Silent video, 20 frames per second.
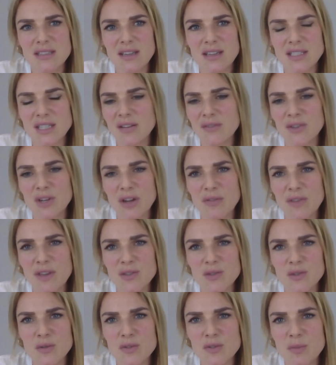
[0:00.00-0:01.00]
don't even know if that
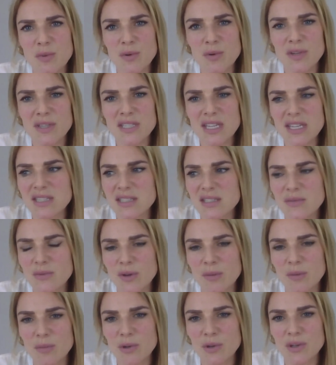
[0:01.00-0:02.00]
sort of support exists
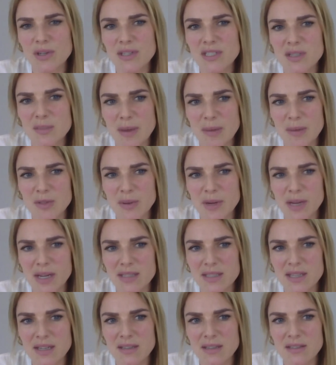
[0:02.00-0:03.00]
for employers to be able to
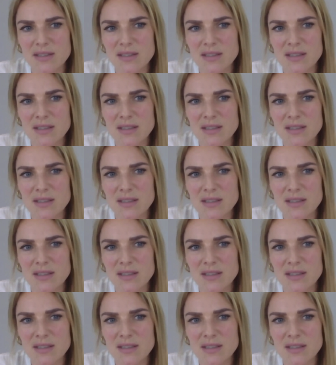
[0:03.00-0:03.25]
access.